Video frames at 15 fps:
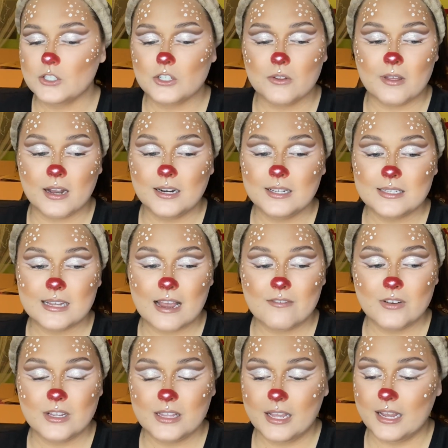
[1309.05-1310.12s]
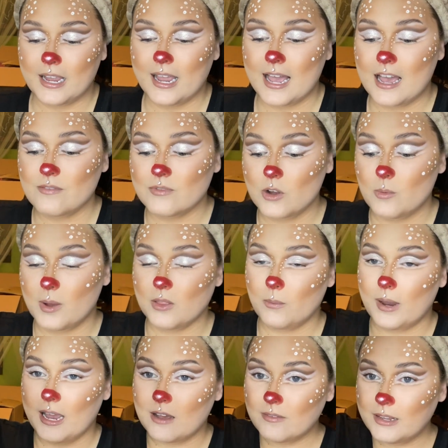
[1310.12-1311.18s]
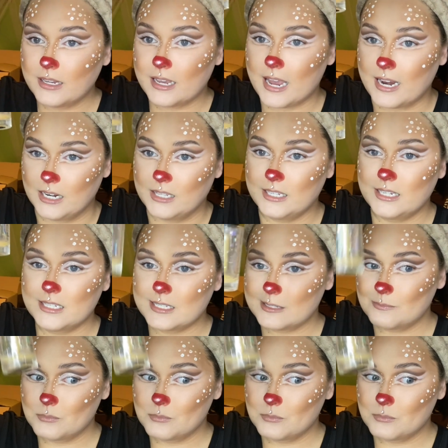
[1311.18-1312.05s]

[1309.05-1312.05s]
So that is everything I have. Oh, by the way, I have like 8 of these.